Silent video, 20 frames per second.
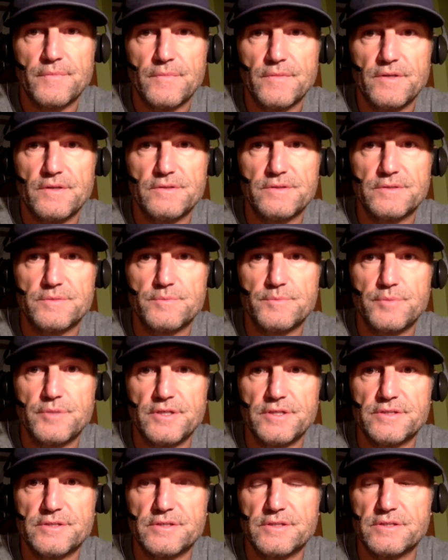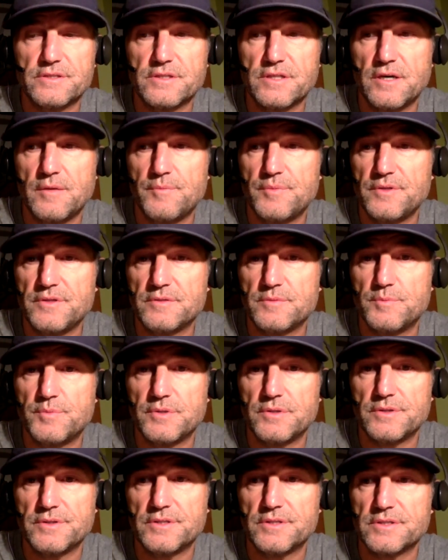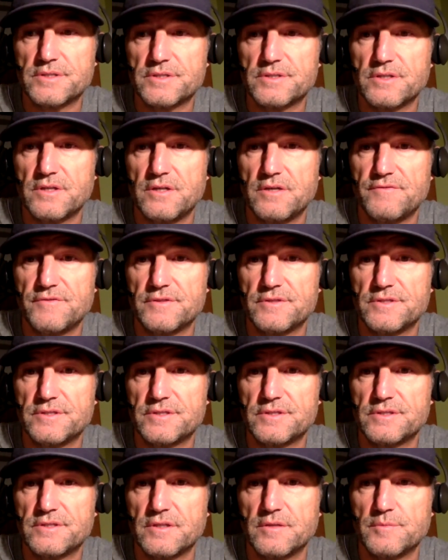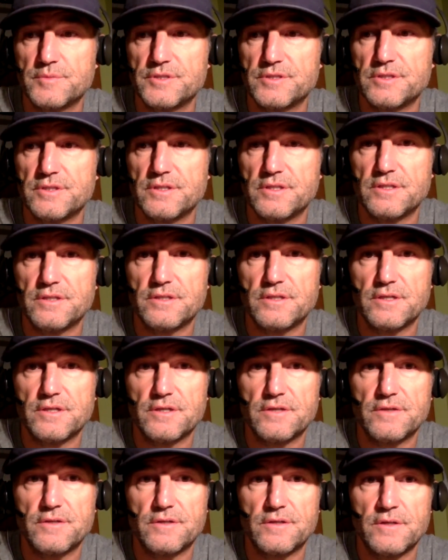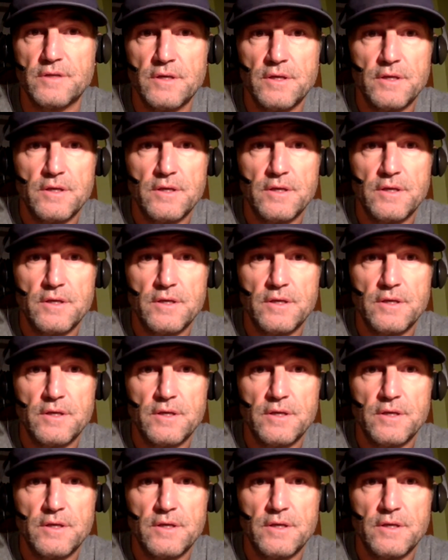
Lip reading: These companies build this stuff and just dump shit in there, and